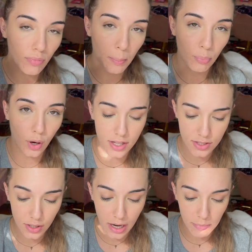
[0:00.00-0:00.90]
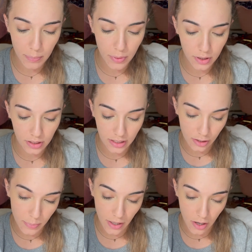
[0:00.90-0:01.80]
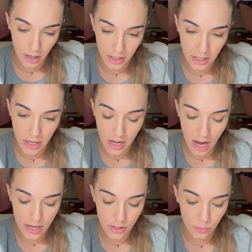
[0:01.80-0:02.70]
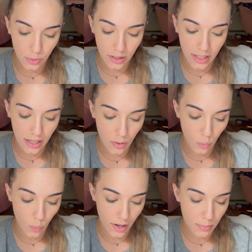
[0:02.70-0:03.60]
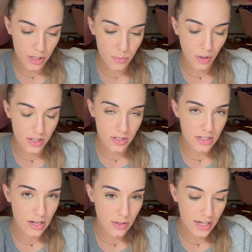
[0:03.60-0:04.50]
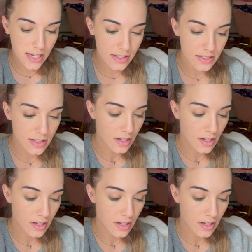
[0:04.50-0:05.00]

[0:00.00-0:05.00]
bronzer. I'm going to put a little bit on. I don't really wear much bronzer nowadays,